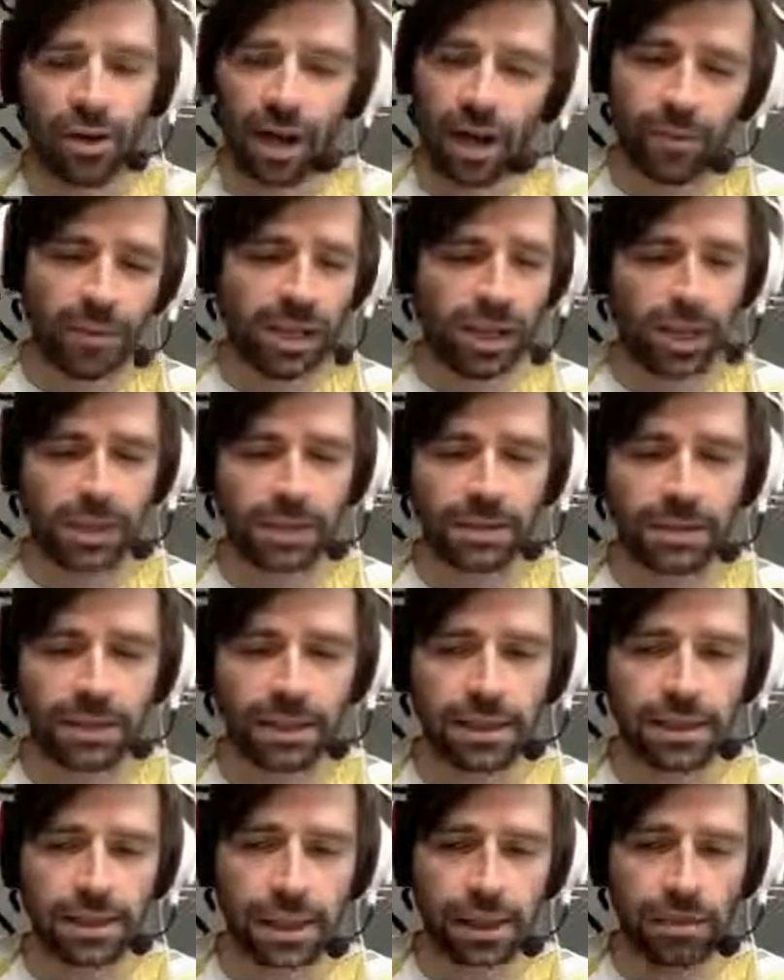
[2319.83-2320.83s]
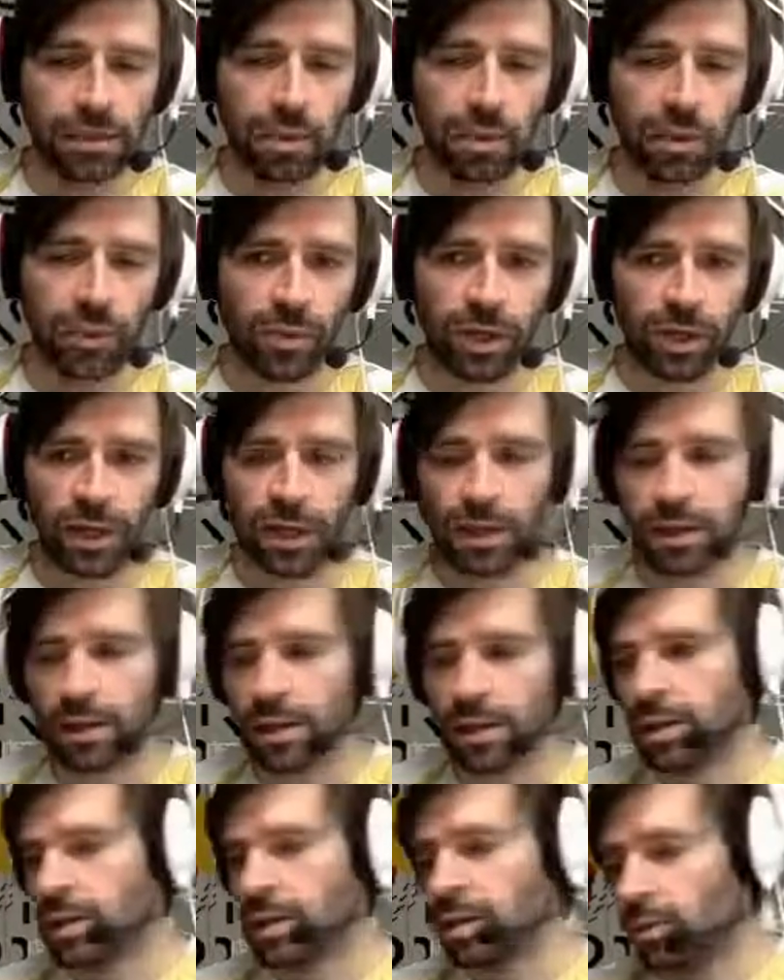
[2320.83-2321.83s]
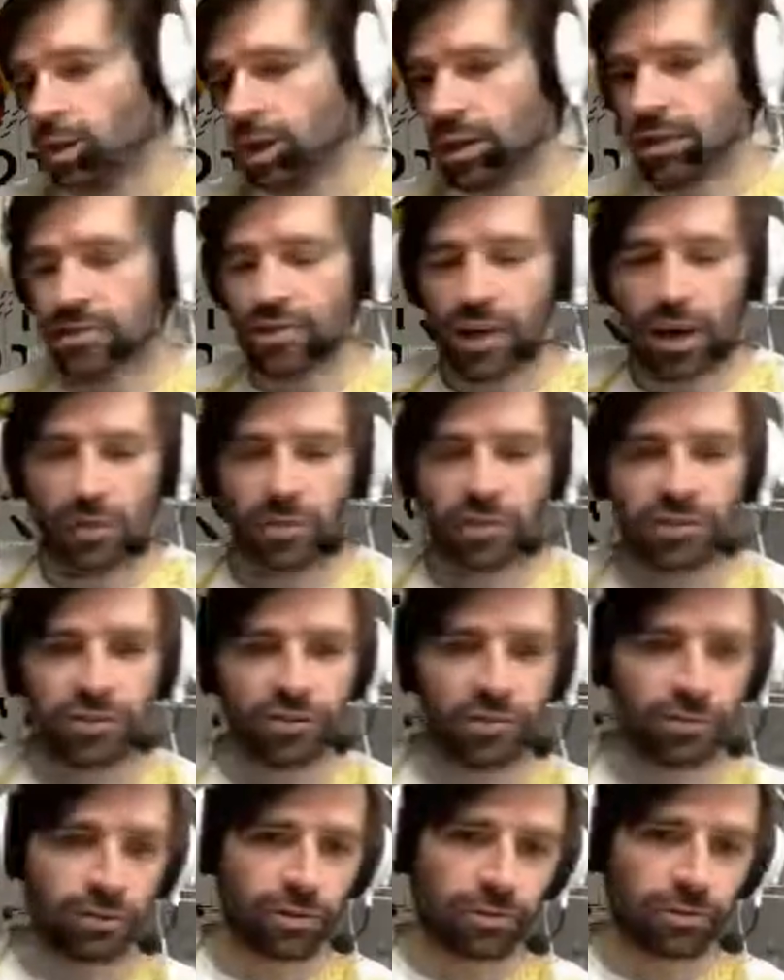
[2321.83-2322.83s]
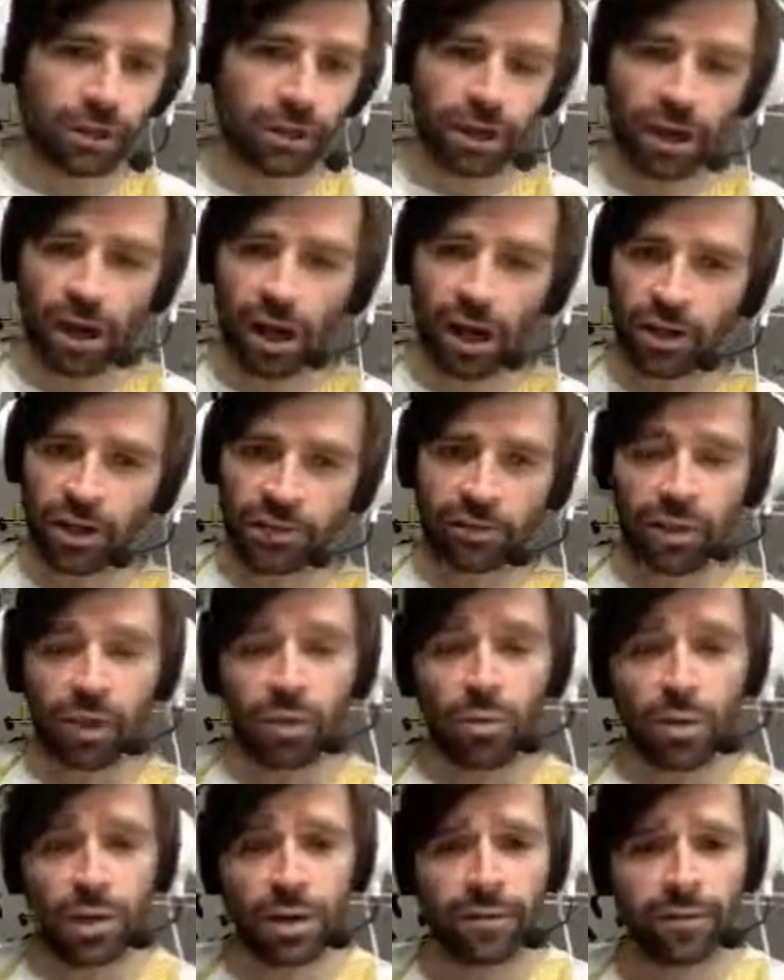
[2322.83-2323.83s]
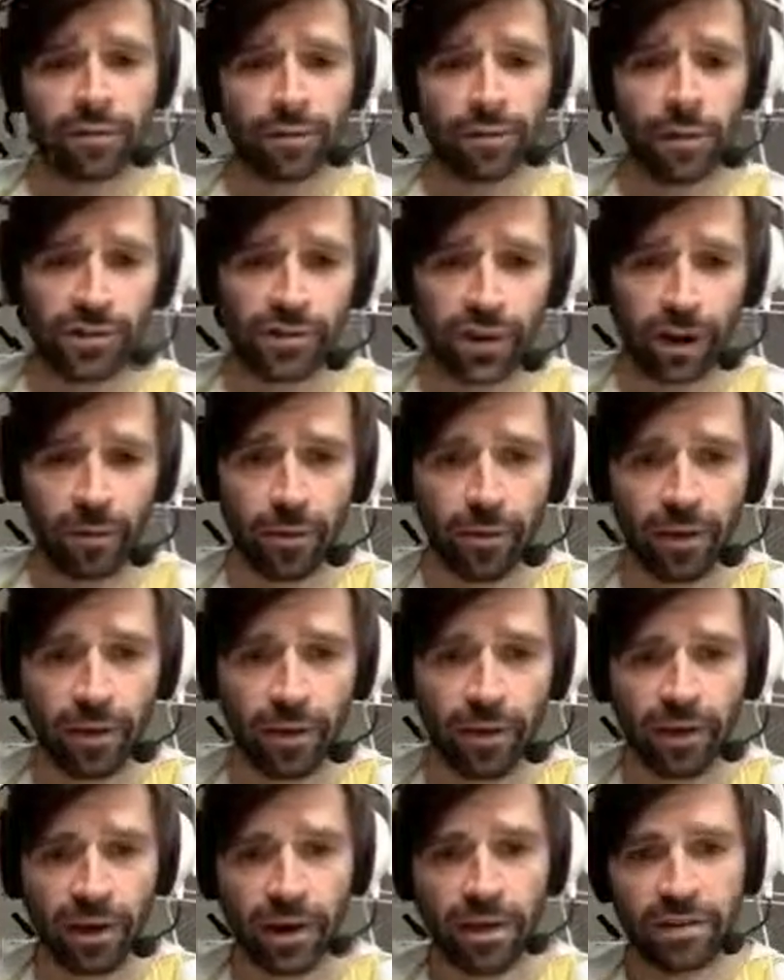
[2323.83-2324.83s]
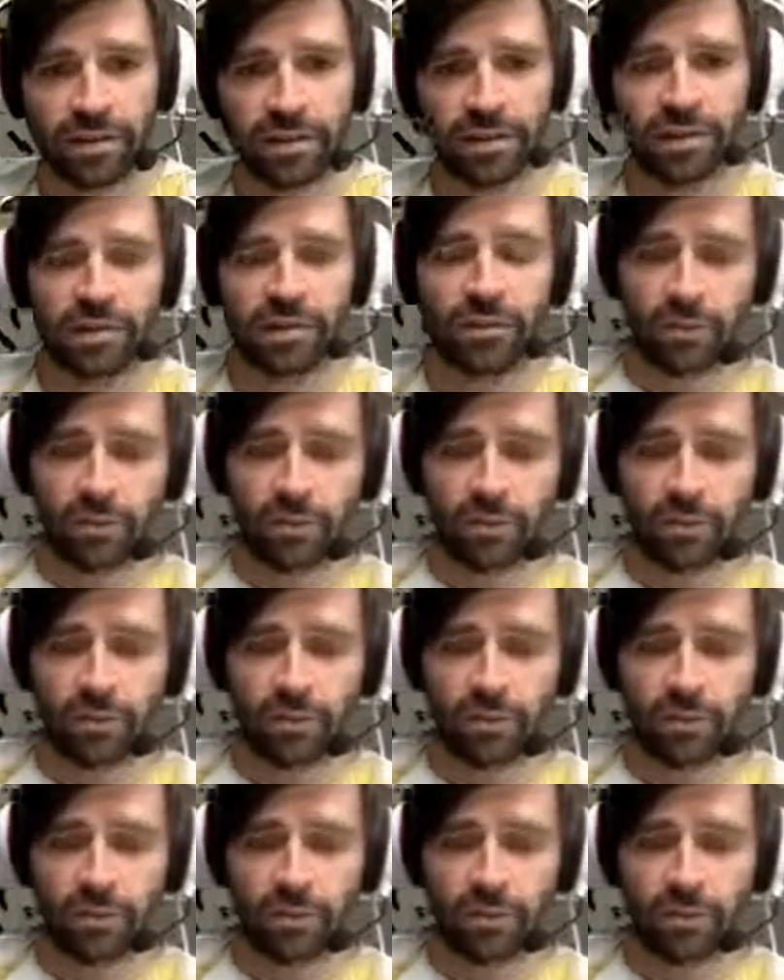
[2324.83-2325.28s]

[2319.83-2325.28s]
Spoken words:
Yeah, so I mean, a classic example would be one of your jammers is doing really hot. You've got a 1 in 4 jammer